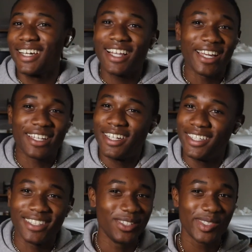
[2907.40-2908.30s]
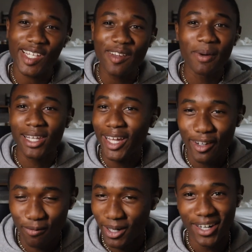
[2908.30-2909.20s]
like, you saved my
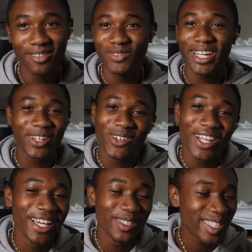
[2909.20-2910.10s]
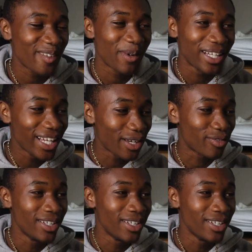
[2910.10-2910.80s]
life, bro. I'm not even gonna lie, you saved my life.